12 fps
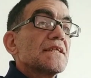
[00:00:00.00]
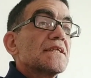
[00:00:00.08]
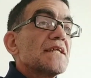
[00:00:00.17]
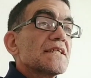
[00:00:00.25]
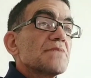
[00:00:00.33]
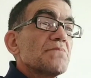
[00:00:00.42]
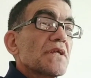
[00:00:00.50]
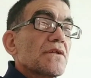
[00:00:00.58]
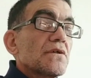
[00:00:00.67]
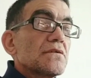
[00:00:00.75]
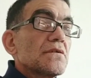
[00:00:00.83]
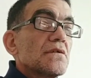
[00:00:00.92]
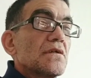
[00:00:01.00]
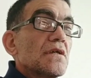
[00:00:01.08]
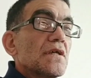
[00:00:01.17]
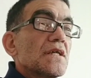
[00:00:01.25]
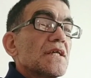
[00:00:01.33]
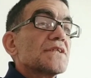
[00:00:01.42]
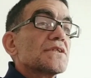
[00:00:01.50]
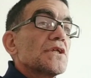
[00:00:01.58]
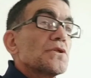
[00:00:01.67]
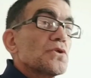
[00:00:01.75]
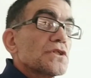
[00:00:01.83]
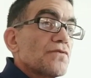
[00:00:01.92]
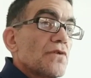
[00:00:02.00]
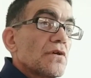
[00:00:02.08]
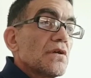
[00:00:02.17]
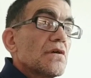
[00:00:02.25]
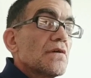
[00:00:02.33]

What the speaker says: This method is useful